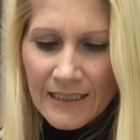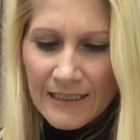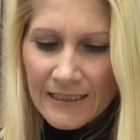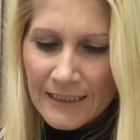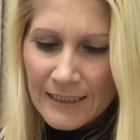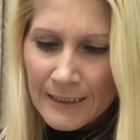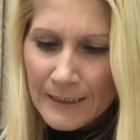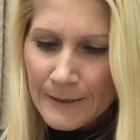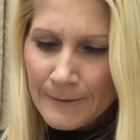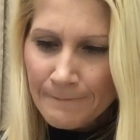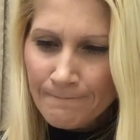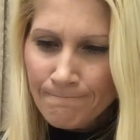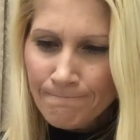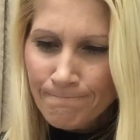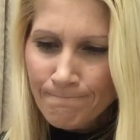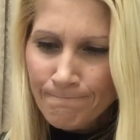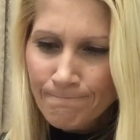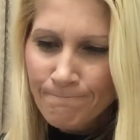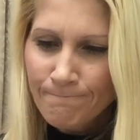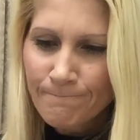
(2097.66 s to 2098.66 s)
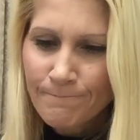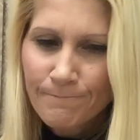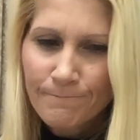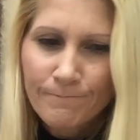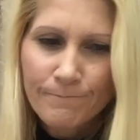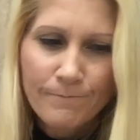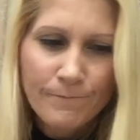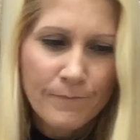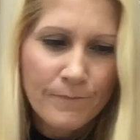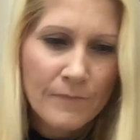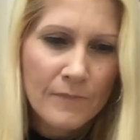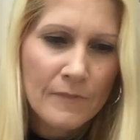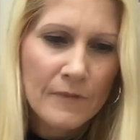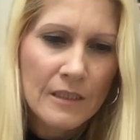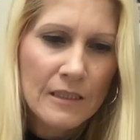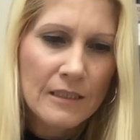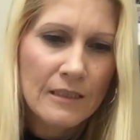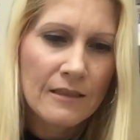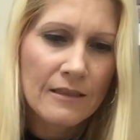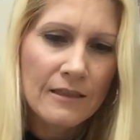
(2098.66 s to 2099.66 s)
The
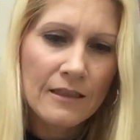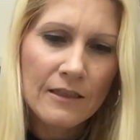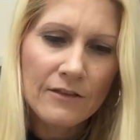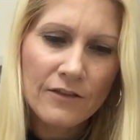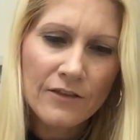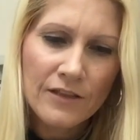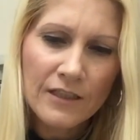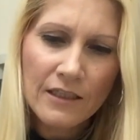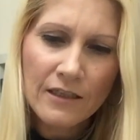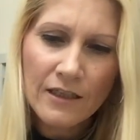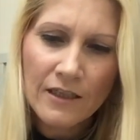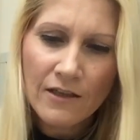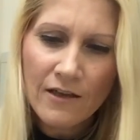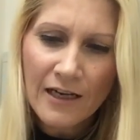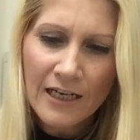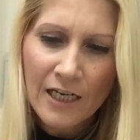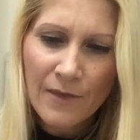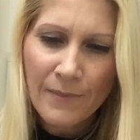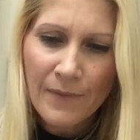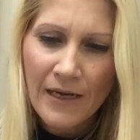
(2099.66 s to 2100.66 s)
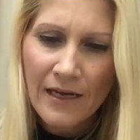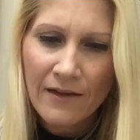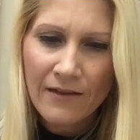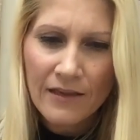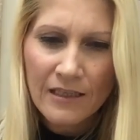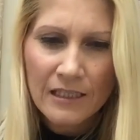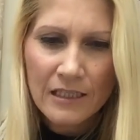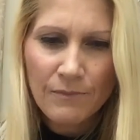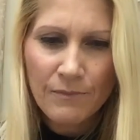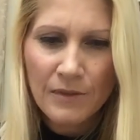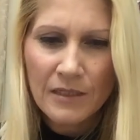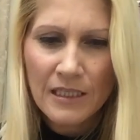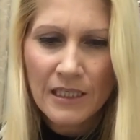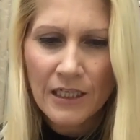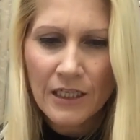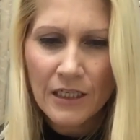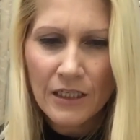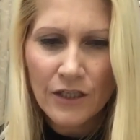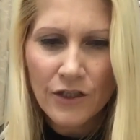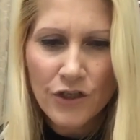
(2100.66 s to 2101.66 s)
other thing I like about this
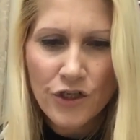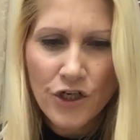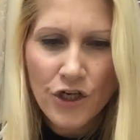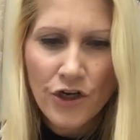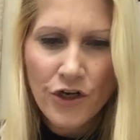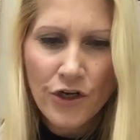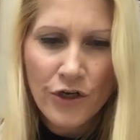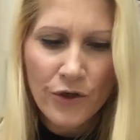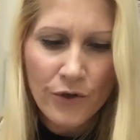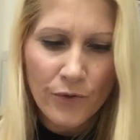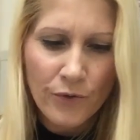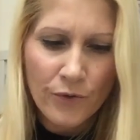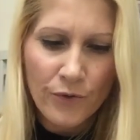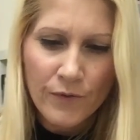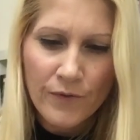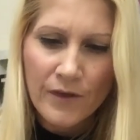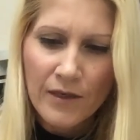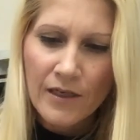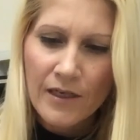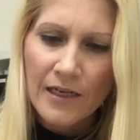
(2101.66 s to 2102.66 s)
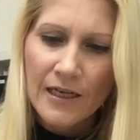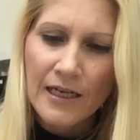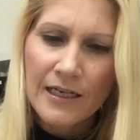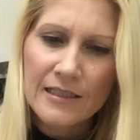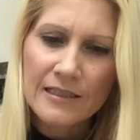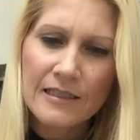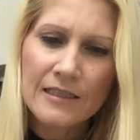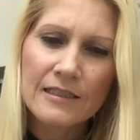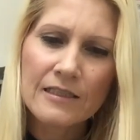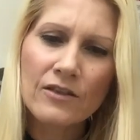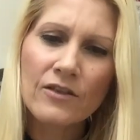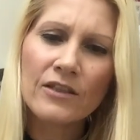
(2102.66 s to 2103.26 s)
particular journal is it's